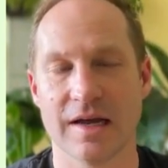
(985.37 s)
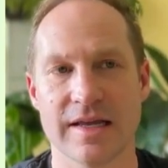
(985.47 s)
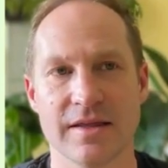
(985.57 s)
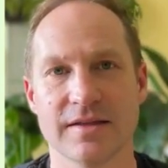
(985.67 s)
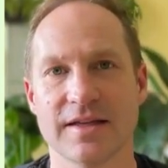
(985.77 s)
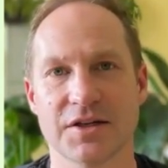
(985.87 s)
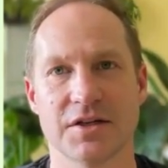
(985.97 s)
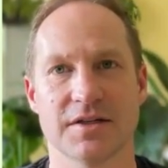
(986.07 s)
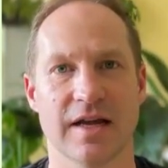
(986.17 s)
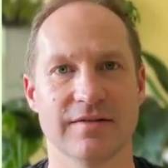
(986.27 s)
In these
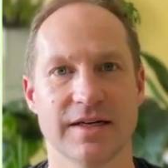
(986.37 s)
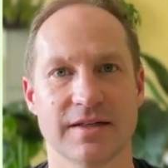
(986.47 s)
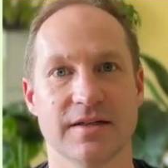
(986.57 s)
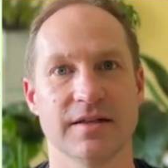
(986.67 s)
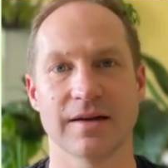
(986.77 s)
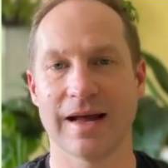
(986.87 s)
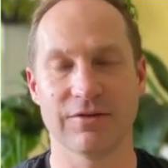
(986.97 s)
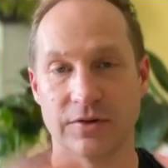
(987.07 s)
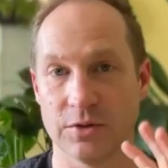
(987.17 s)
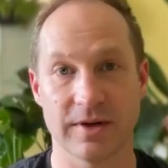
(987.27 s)
sessions, I like to have a
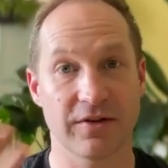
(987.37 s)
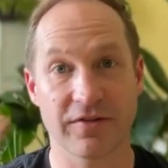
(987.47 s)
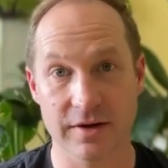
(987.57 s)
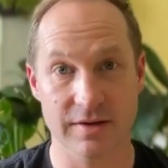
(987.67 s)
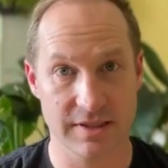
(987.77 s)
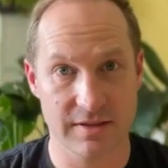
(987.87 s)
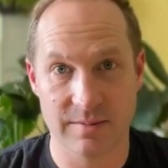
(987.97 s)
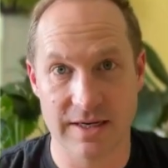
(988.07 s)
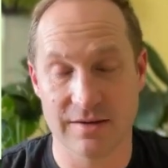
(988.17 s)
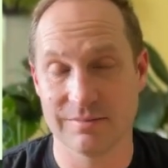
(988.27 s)
little bit of theory
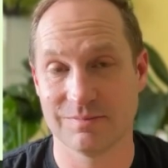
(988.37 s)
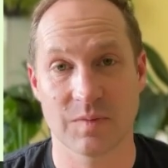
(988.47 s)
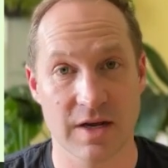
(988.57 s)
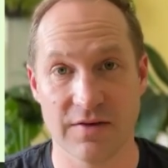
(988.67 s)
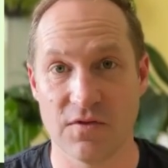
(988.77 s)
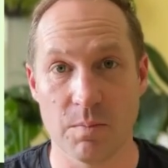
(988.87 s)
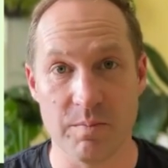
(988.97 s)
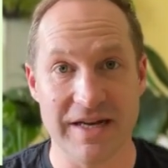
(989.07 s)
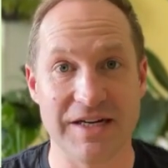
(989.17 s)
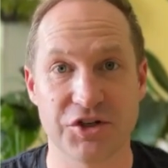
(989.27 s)
about kind of the
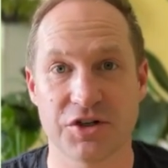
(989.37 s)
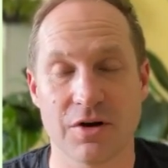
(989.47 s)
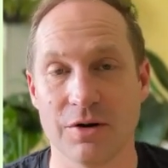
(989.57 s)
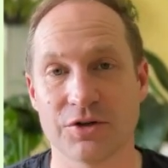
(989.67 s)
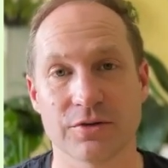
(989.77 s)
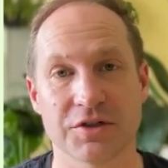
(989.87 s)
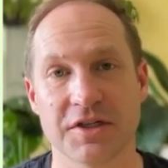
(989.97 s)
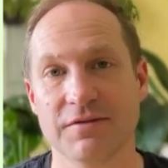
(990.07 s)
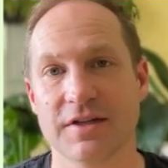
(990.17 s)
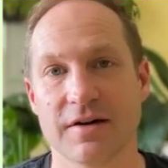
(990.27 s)
big cultural
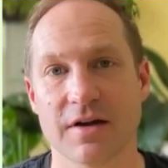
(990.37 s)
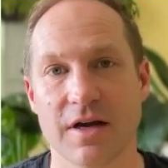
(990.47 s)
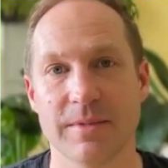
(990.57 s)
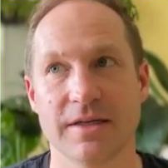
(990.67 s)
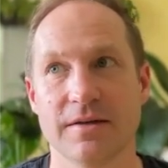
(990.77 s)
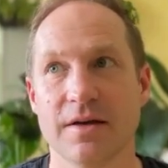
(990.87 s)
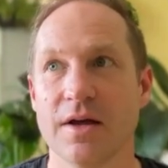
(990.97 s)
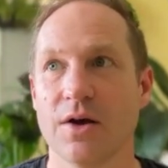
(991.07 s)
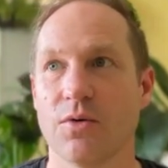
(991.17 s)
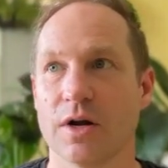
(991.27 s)
shifts that are coming,
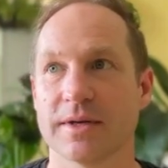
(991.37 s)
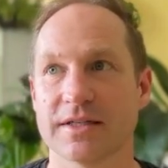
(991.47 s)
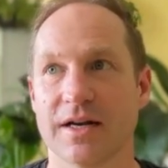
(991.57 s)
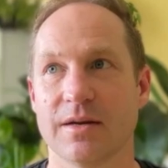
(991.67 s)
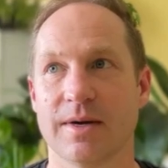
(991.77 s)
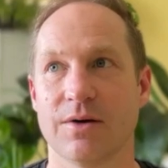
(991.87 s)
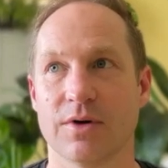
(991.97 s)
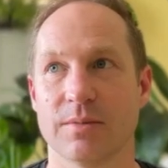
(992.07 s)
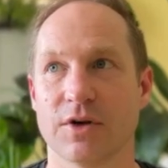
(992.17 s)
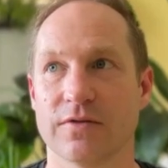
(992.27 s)
what I'm excited about,
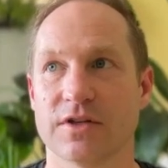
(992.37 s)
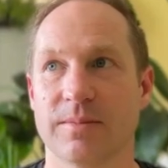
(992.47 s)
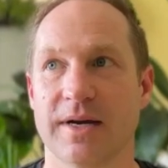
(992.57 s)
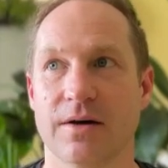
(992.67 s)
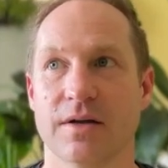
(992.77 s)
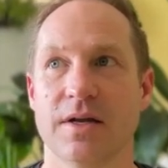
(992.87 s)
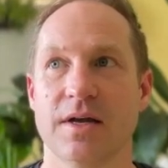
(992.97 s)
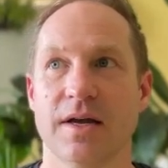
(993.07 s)
what I'm nervous about,